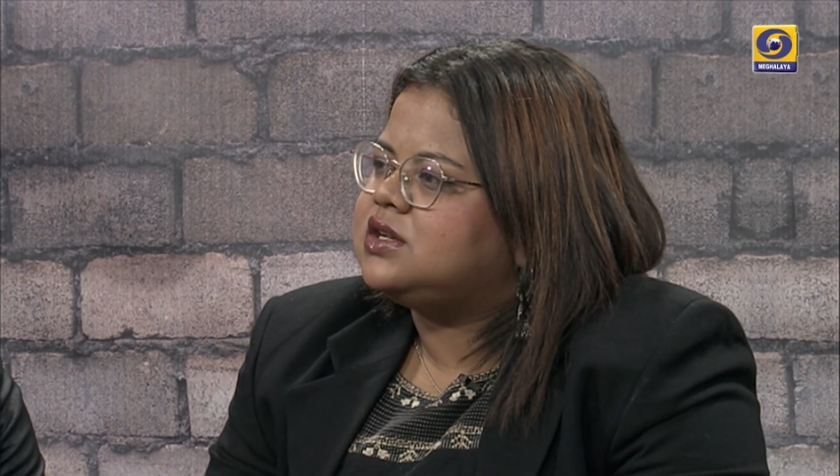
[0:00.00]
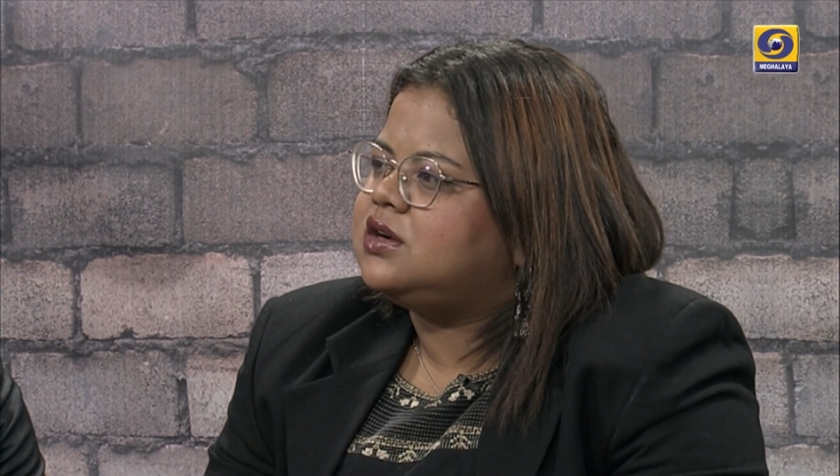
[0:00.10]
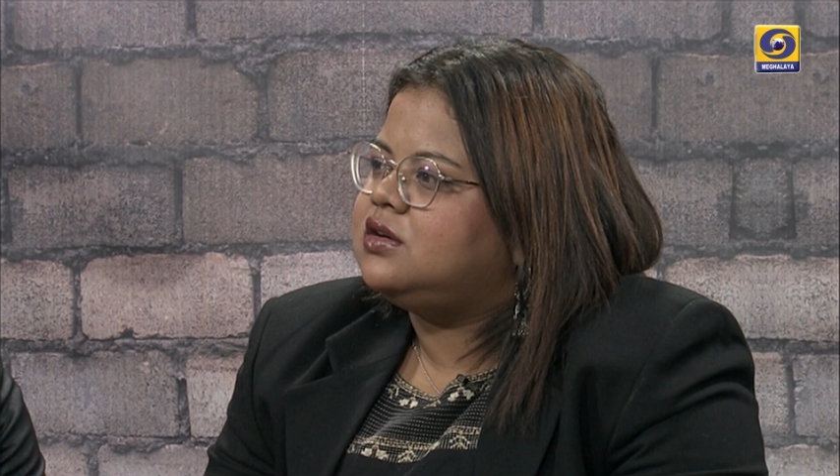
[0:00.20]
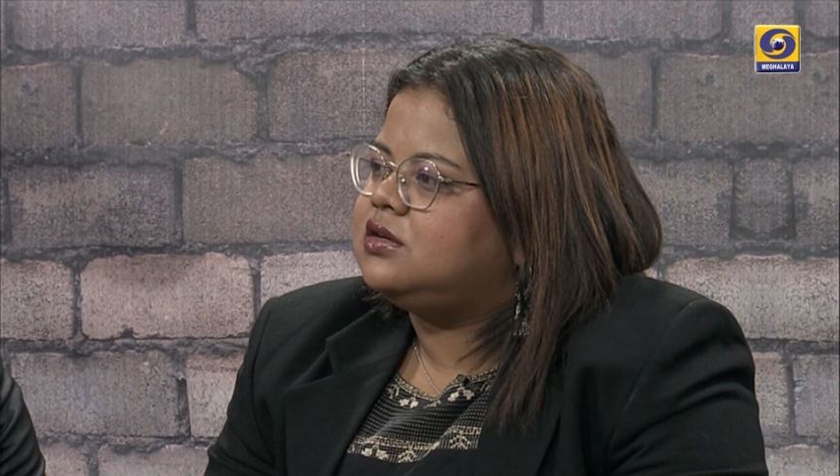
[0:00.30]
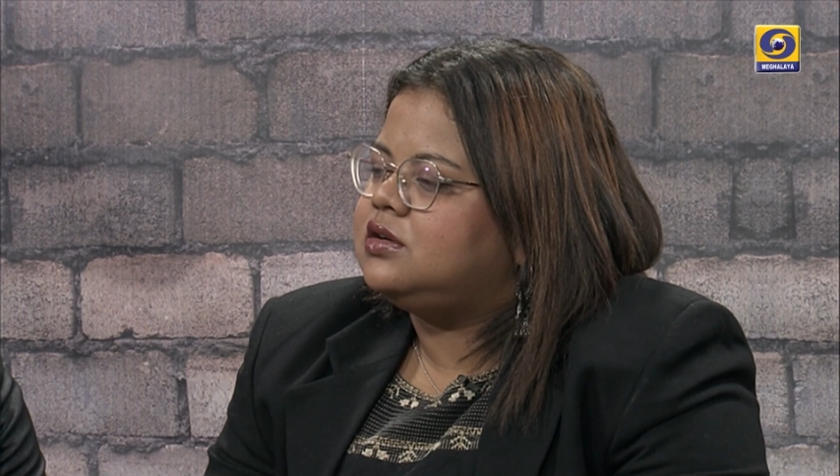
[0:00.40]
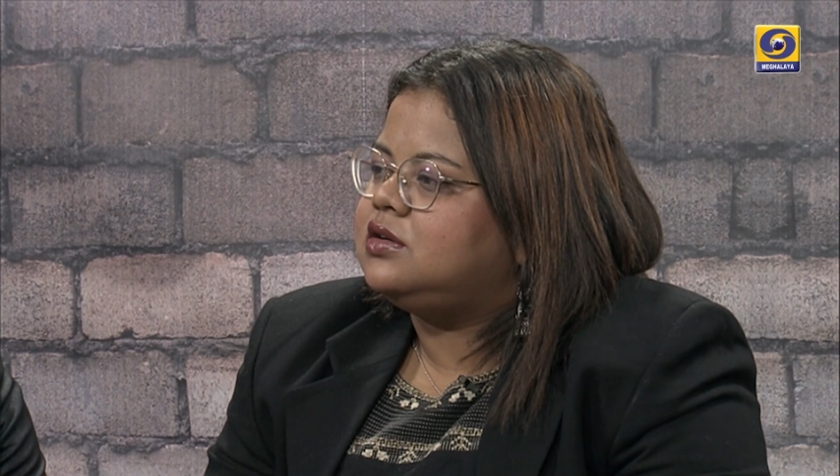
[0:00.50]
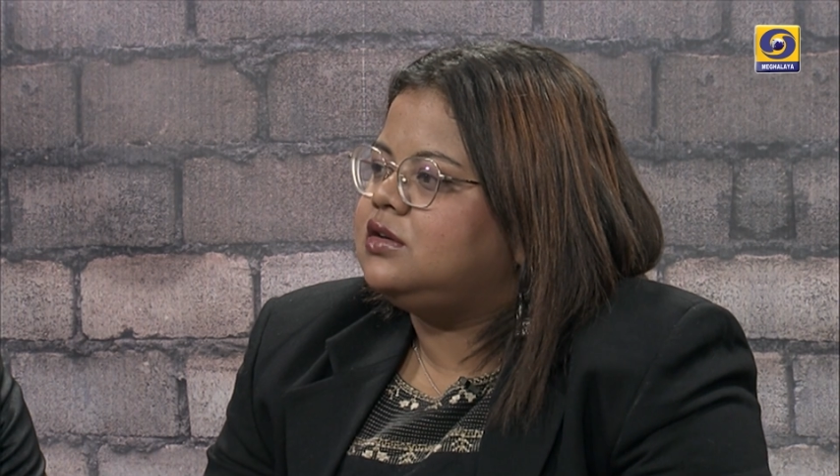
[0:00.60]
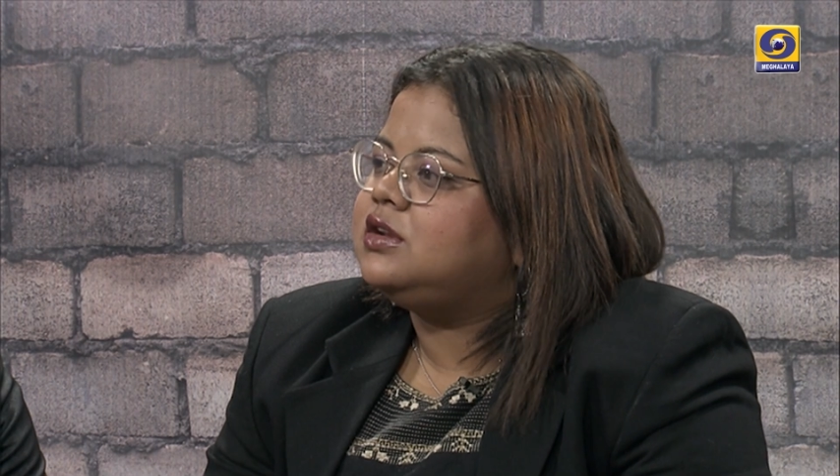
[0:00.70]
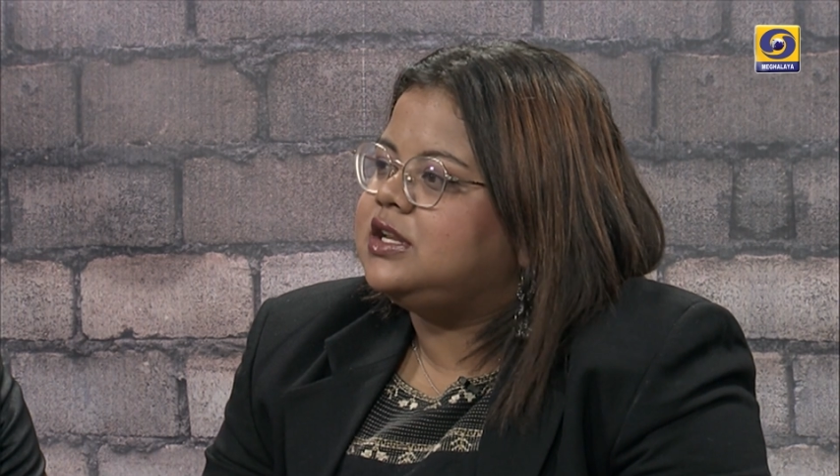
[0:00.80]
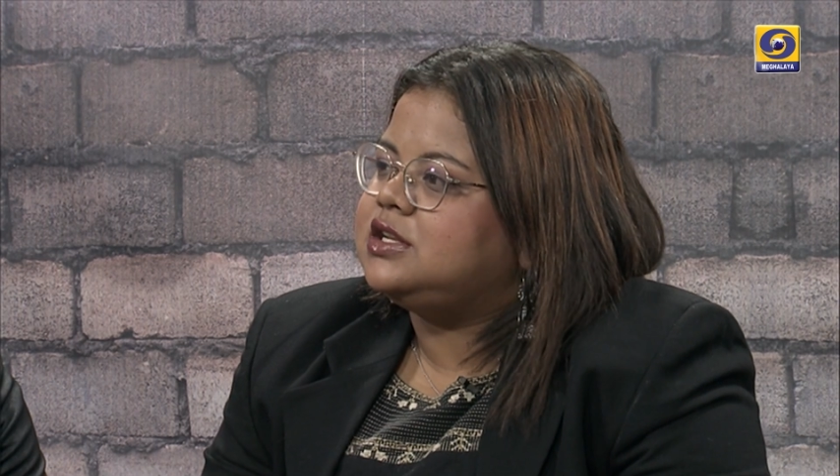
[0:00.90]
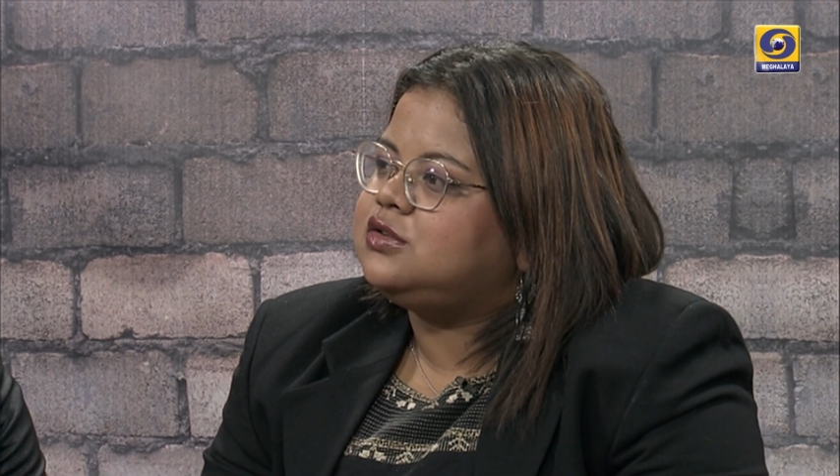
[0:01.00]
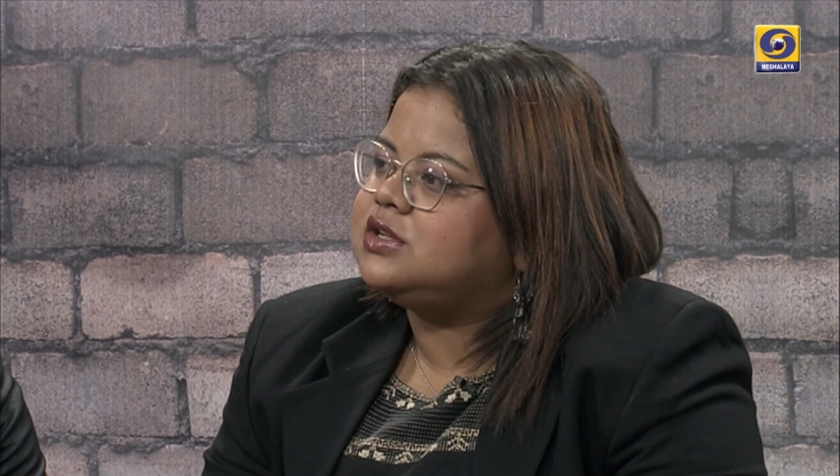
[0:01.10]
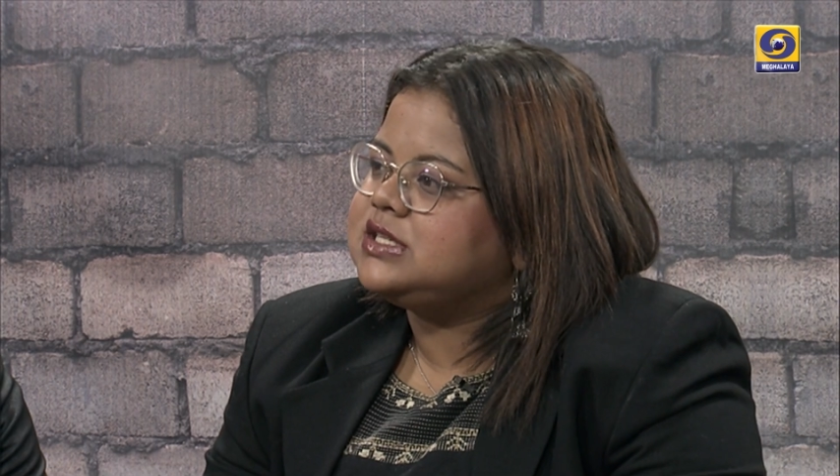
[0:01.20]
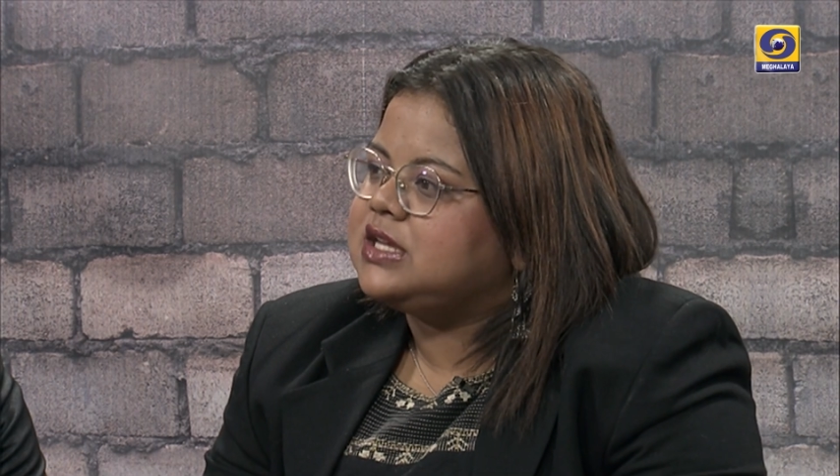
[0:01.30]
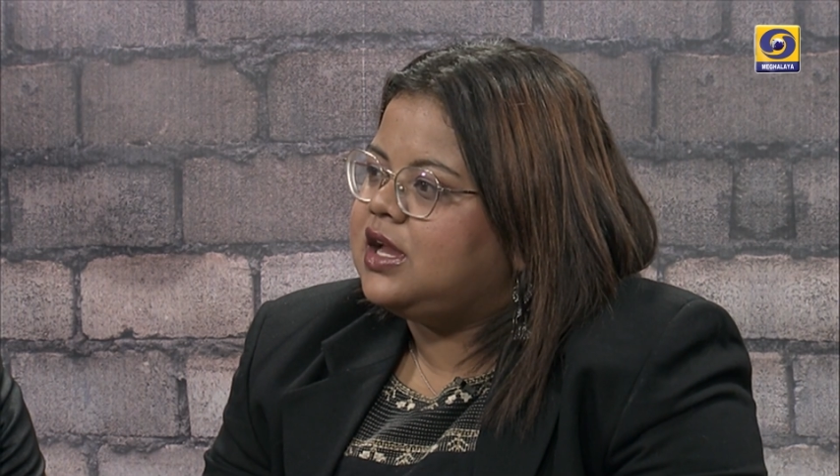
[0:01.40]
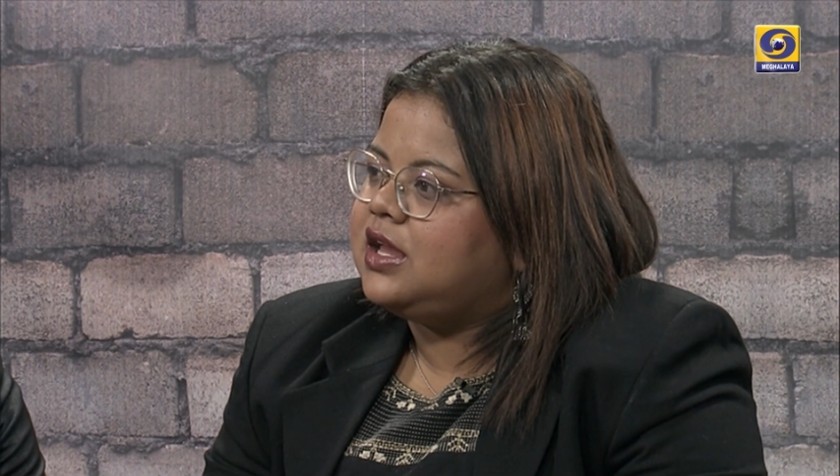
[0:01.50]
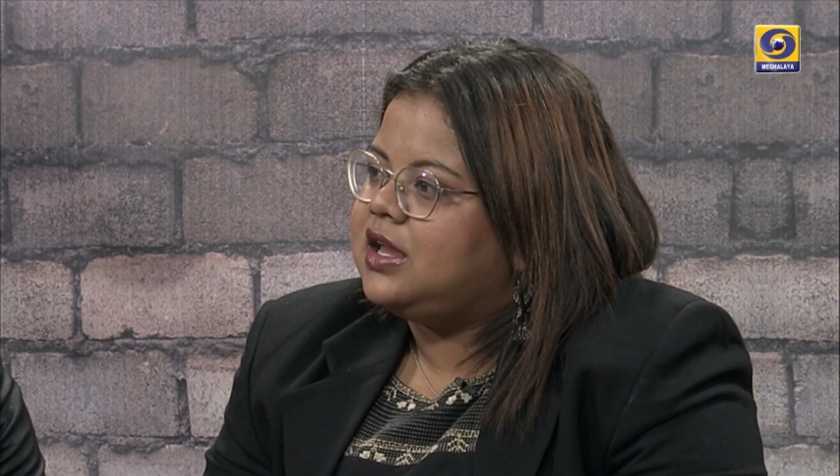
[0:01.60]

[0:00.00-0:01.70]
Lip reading: are related to the sky,